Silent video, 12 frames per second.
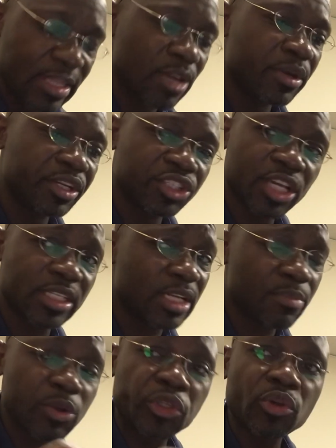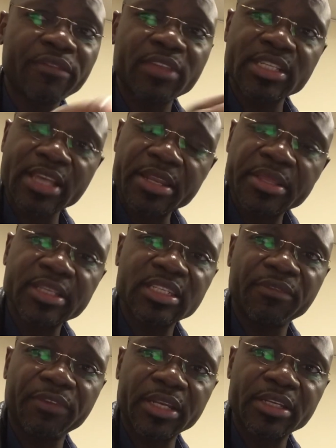they were rejected. I'm not sure if there's anything
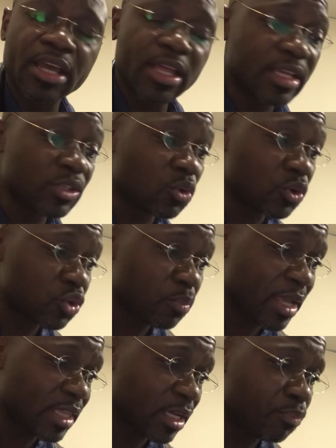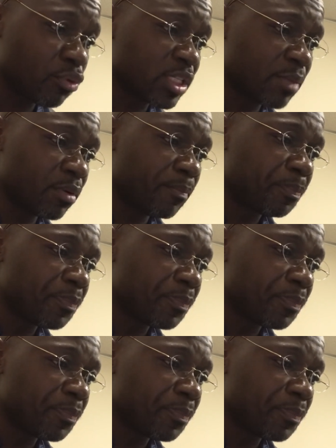different that's going to make that possible.